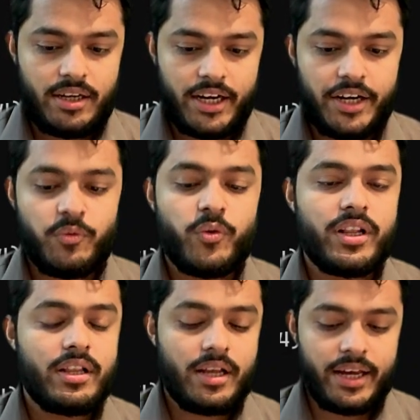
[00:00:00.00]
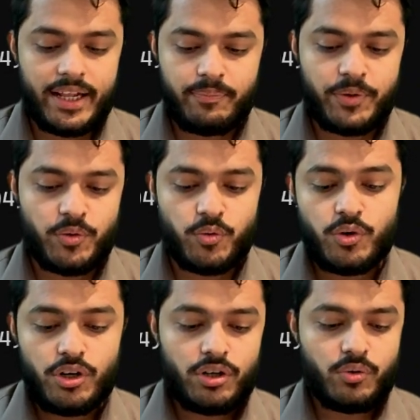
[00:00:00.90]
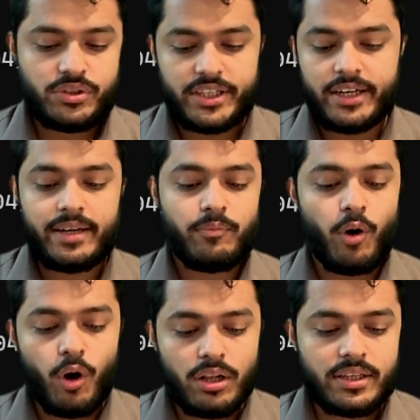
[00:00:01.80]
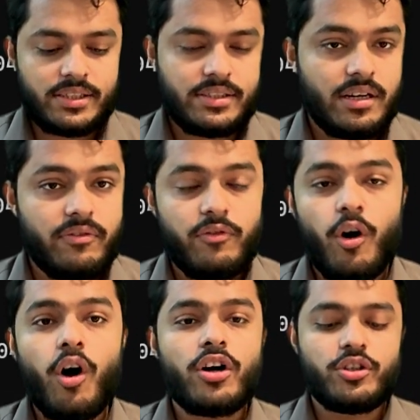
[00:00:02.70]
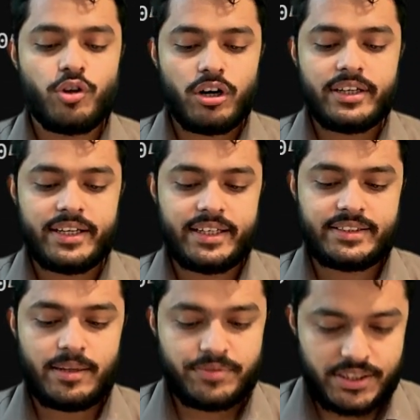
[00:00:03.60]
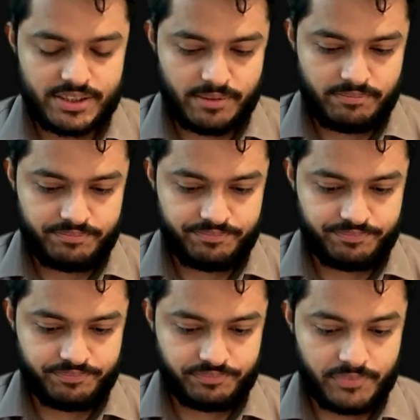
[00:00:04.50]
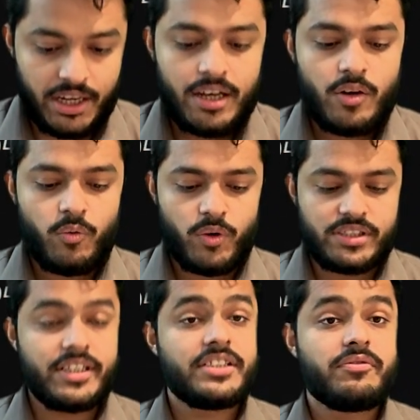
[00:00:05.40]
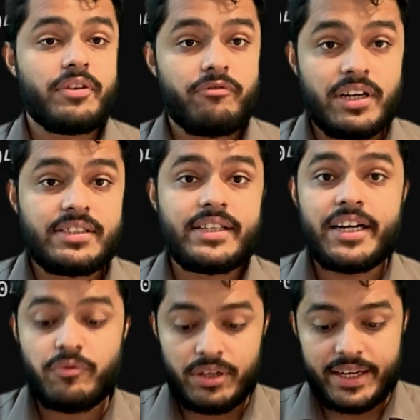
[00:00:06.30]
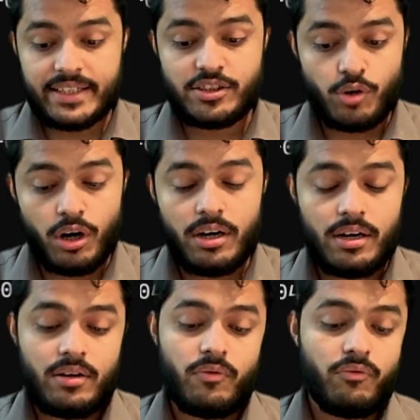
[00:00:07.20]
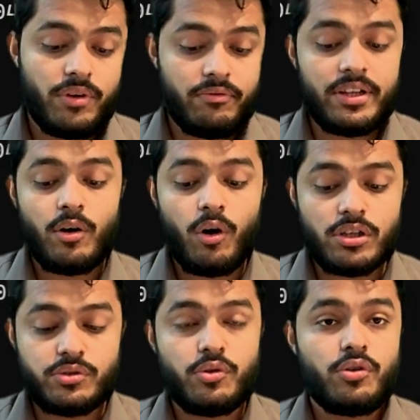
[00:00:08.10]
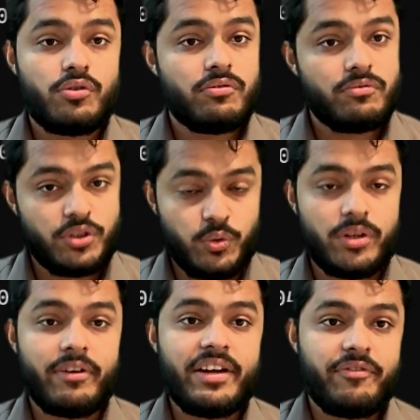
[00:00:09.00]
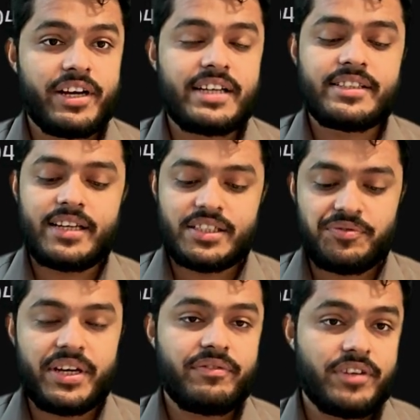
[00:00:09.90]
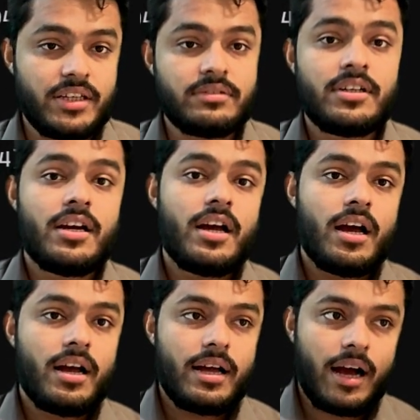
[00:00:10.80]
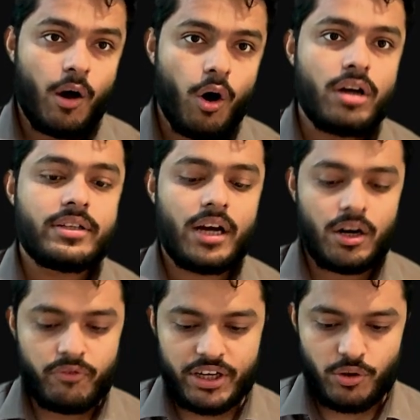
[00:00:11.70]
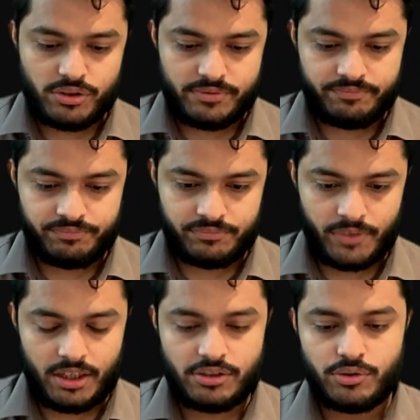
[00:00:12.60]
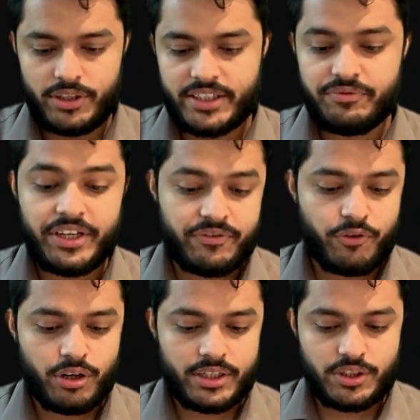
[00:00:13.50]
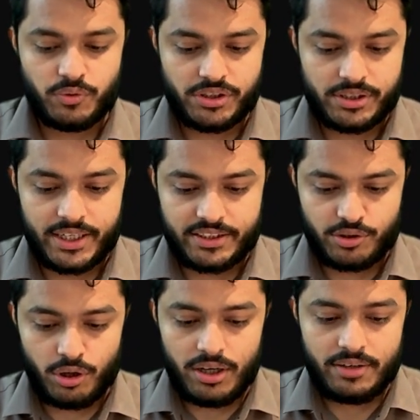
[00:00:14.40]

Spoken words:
it will help you to set up all the stuff on your Linux subsystem. Once it will get installed, we will also do the verification as we have done on our Windows. So let's wait for it to get installed.